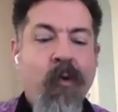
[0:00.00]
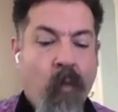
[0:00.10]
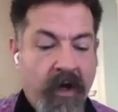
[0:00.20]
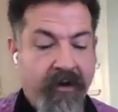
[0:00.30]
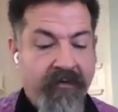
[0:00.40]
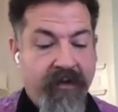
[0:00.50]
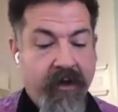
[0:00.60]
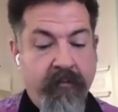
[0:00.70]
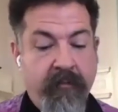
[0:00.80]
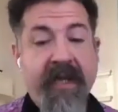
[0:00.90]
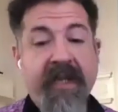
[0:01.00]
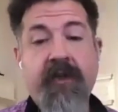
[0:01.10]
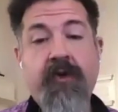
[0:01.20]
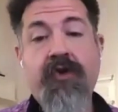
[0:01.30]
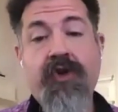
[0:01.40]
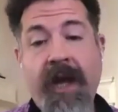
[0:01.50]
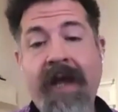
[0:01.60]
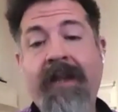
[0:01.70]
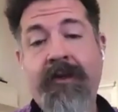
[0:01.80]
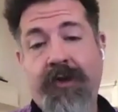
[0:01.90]
One of the biggest
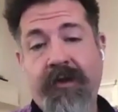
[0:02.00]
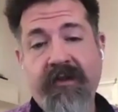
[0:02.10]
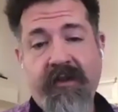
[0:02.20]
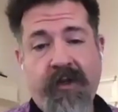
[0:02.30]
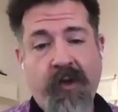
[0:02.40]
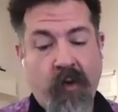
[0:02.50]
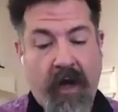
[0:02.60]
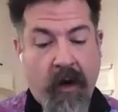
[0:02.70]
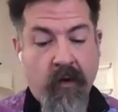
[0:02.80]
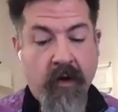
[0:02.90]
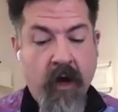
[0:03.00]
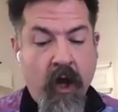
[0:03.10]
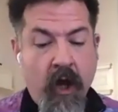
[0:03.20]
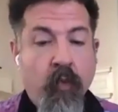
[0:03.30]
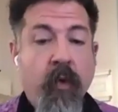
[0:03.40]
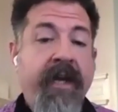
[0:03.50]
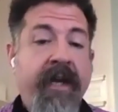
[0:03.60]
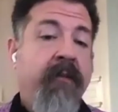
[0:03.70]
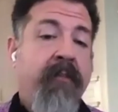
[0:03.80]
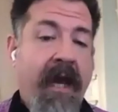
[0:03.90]
challenges to our
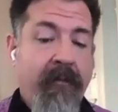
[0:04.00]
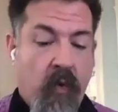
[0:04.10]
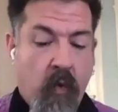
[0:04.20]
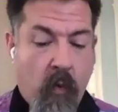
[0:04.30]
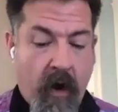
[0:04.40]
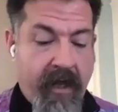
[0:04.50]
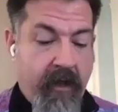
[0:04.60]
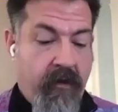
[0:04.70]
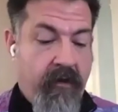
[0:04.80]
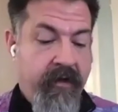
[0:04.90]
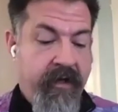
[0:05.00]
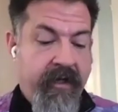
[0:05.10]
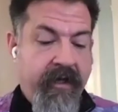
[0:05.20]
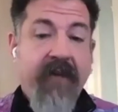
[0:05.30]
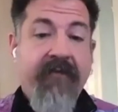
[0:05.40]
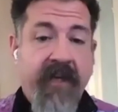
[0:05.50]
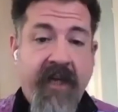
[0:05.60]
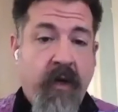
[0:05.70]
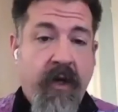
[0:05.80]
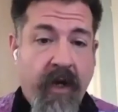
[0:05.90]
reading the Bible well, if
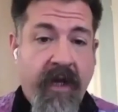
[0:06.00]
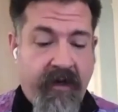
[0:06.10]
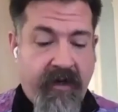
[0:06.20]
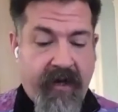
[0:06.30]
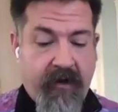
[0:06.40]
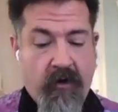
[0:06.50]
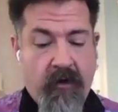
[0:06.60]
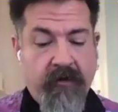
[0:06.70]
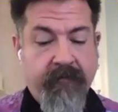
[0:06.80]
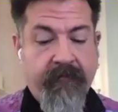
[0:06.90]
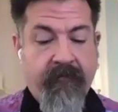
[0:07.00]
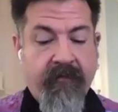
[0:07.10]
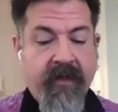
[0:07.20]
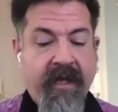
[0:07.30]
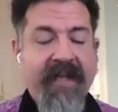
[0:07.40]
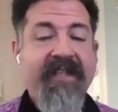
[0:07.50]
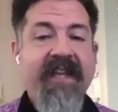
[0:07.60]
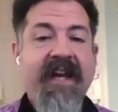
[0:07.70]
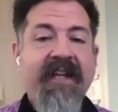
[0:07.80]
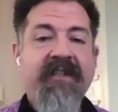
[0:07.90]
indeed we read it at all, is
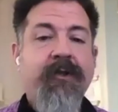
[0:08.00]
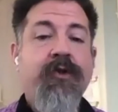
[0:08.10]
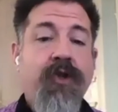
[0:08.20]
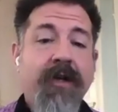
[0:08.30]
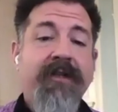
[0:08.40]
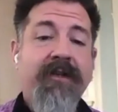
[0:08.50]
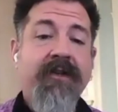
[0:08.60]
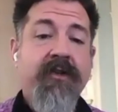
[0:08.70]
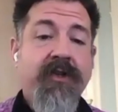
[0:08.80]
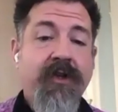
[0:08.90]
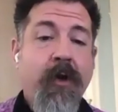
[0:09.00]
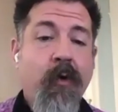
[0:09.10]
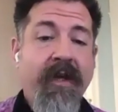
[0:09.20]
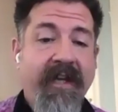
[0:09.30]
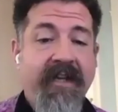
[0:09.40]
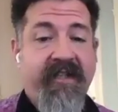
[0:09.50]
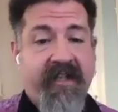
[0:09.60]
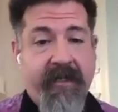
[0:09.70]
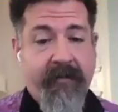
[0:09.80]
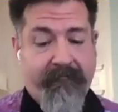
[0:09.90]
that it's just so
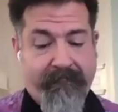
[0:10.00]
easy.